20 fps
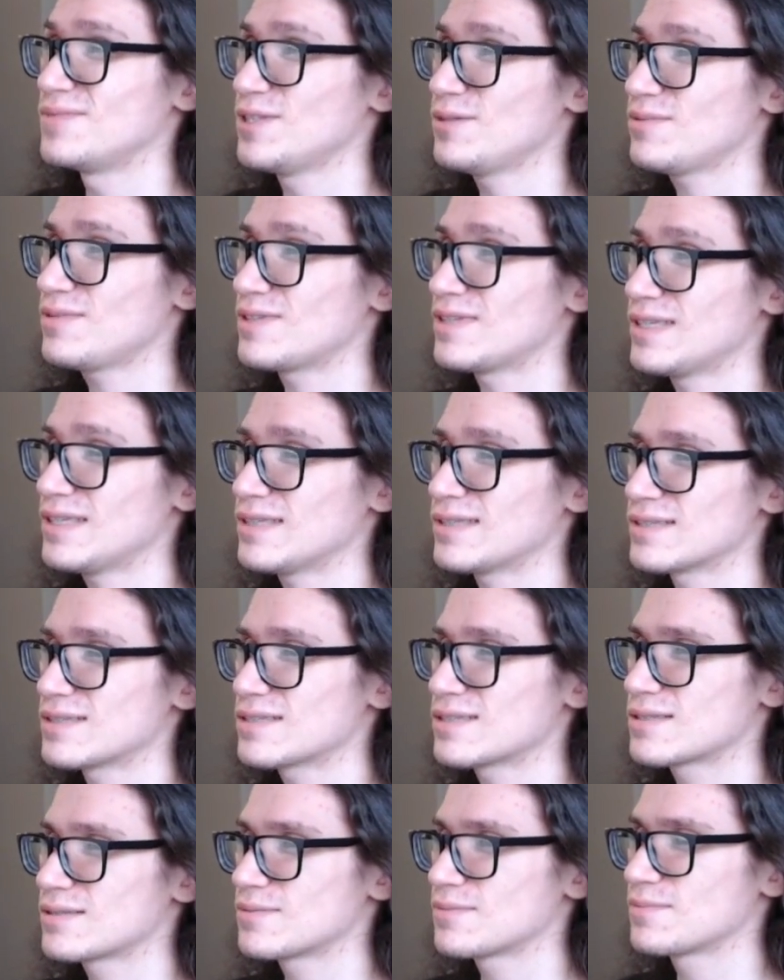thanks.
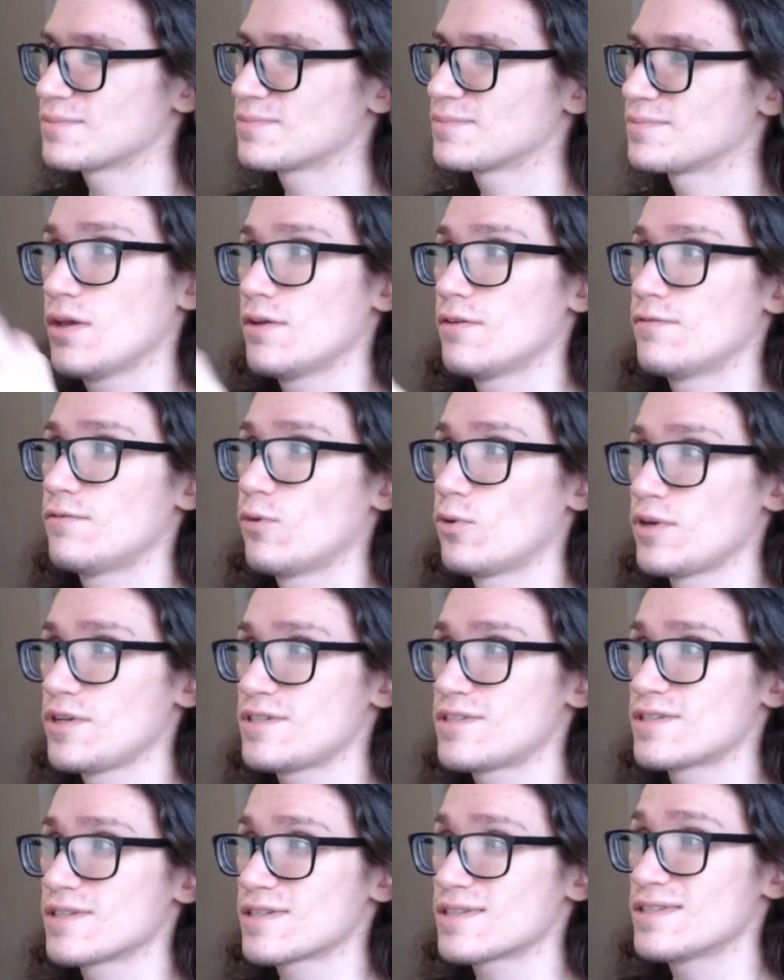
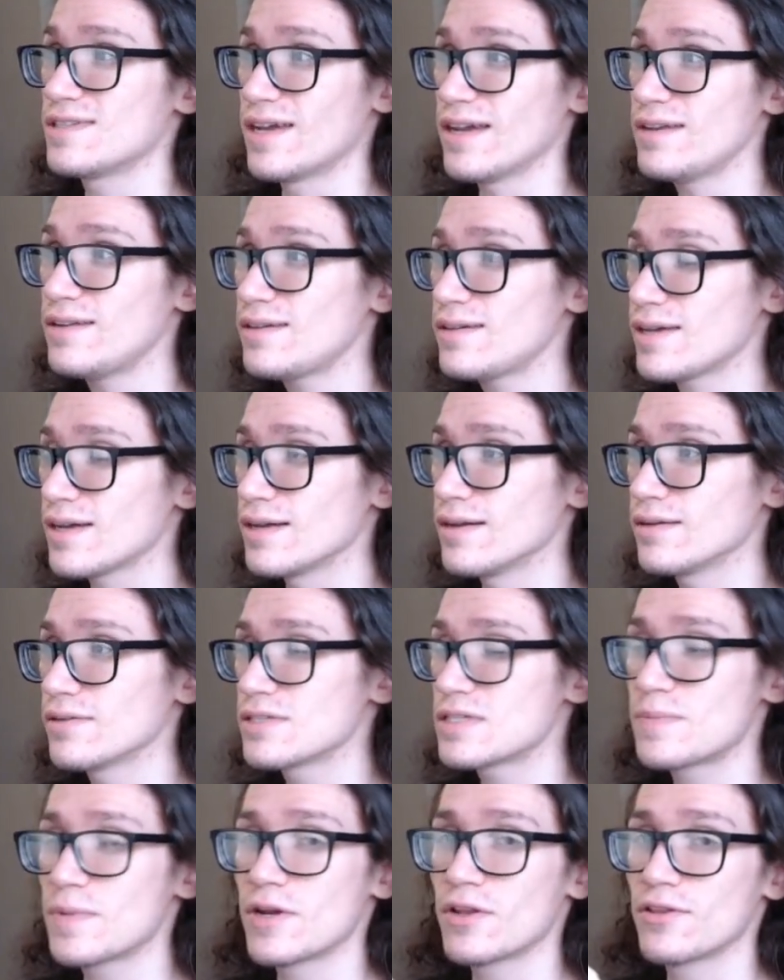4690K, that's
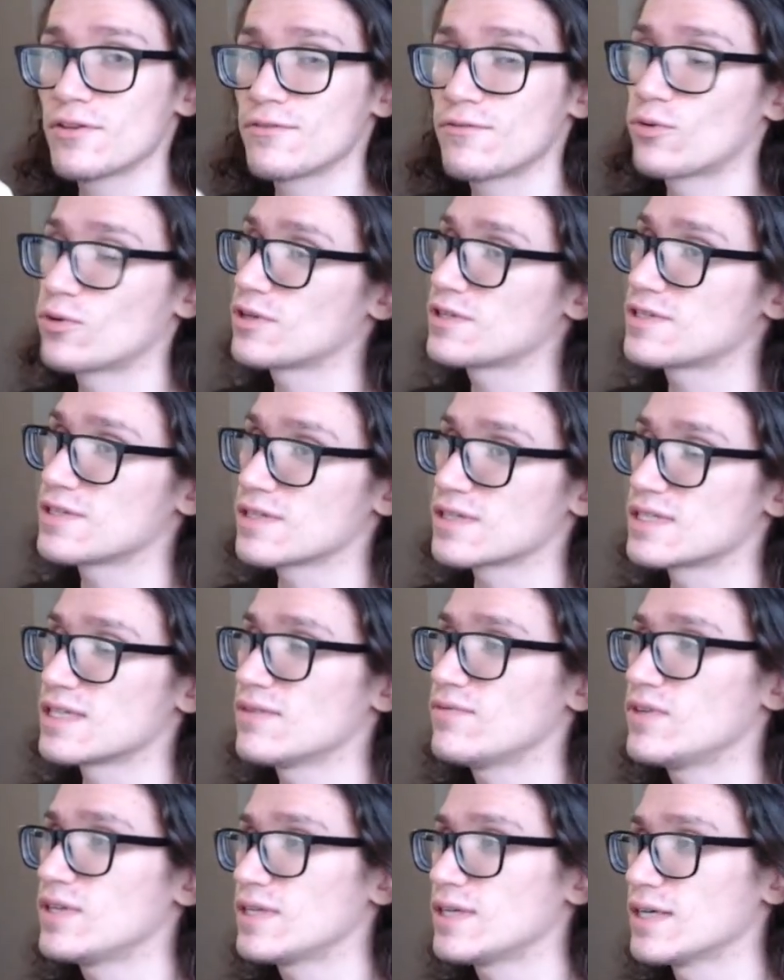better than
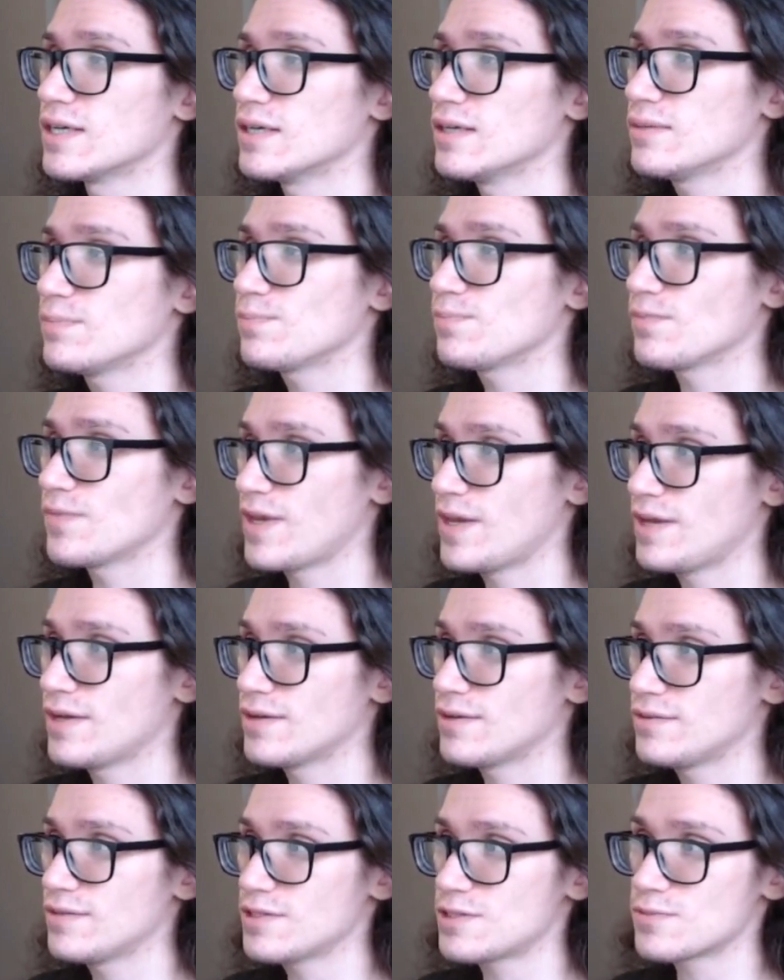4670K,
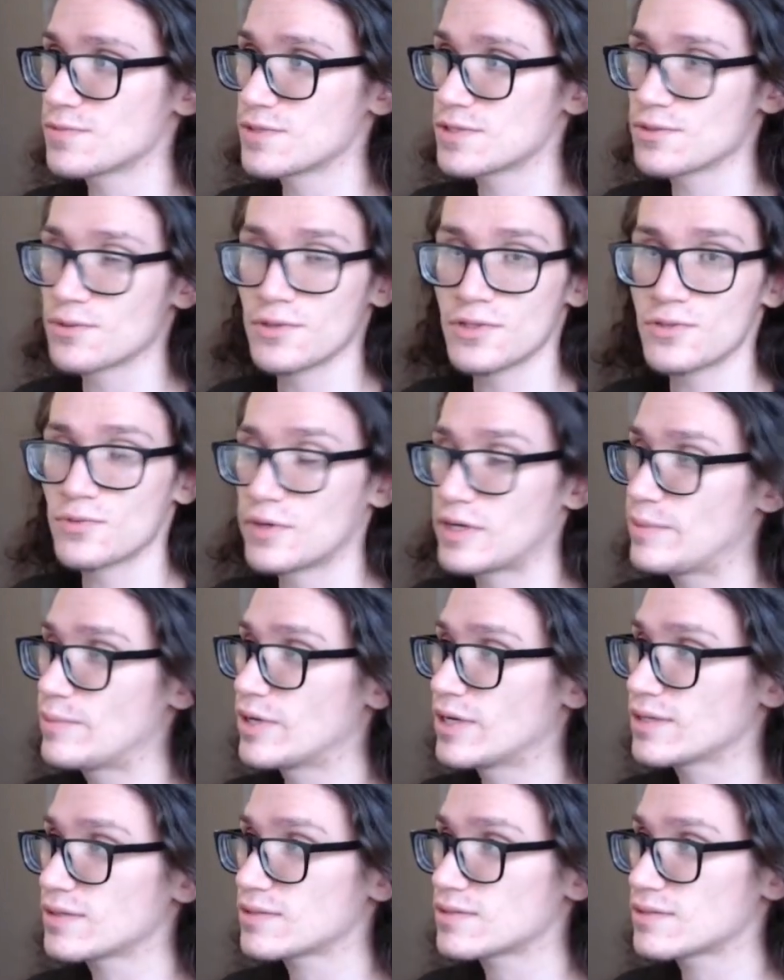and this one's only 20
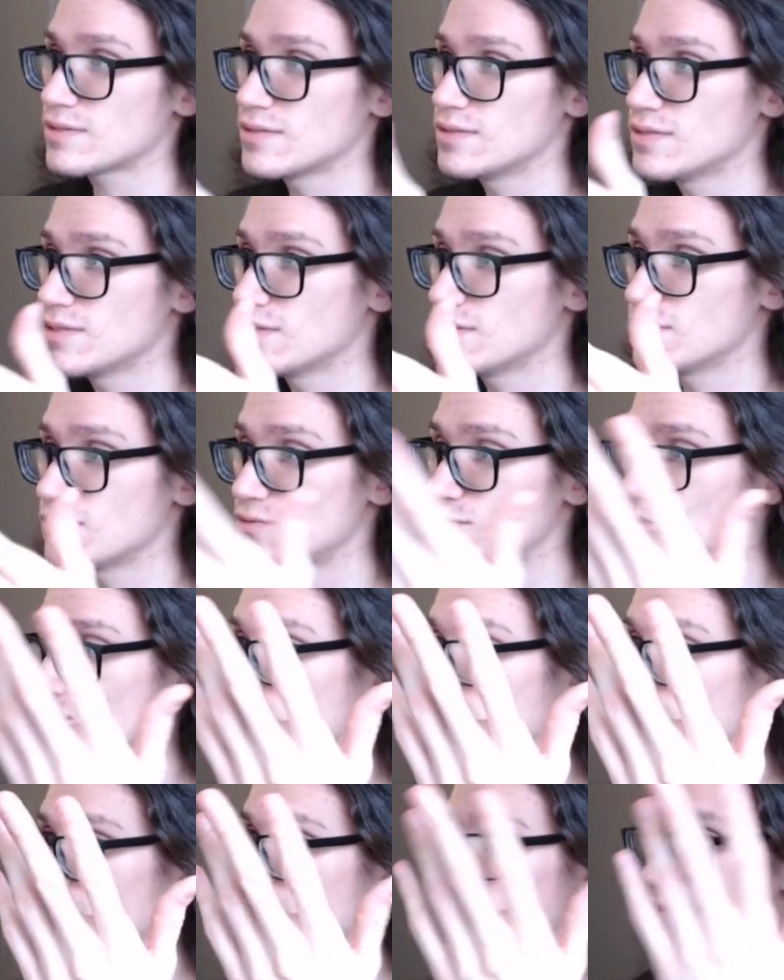bucks, and in 2
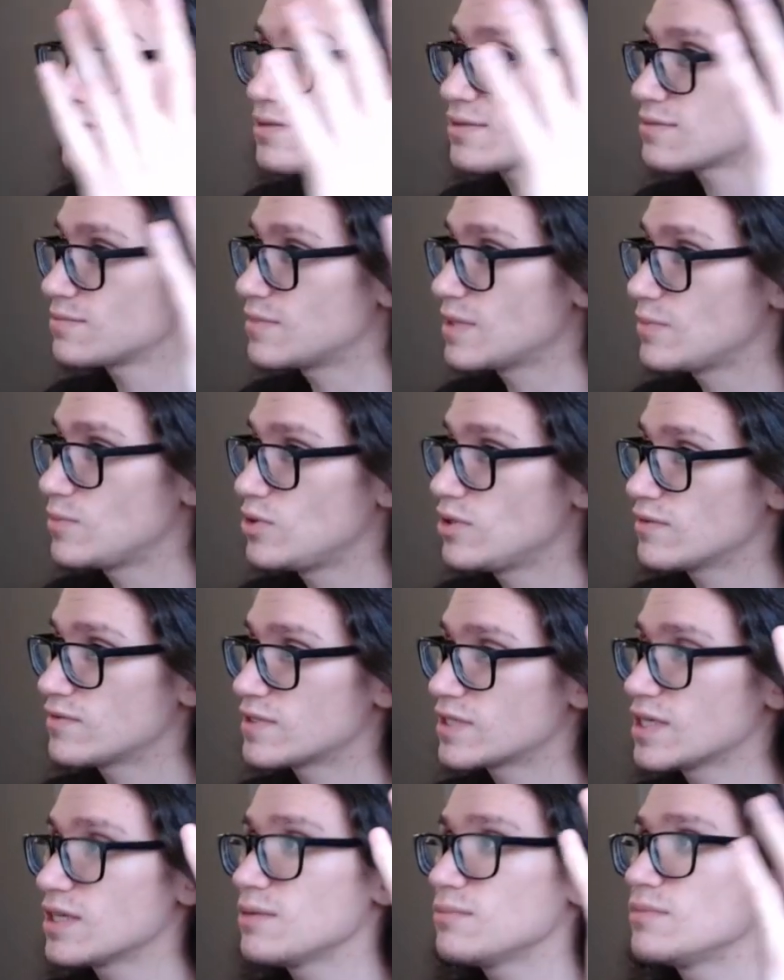days. Maybe you have
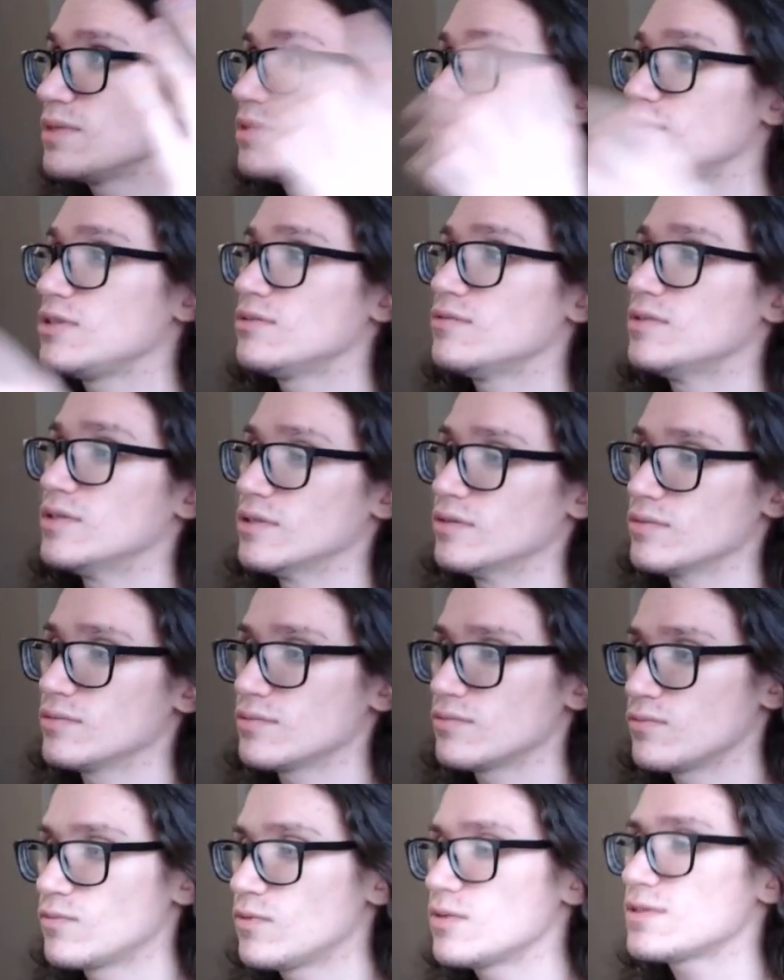time, maybe you don't.
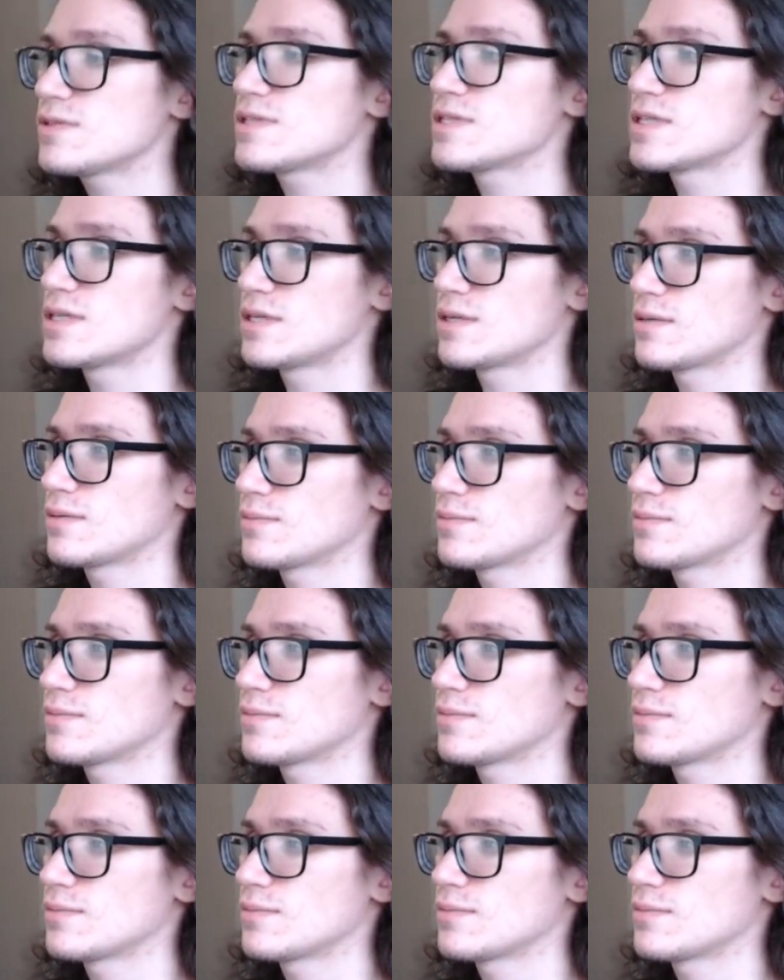We'll see.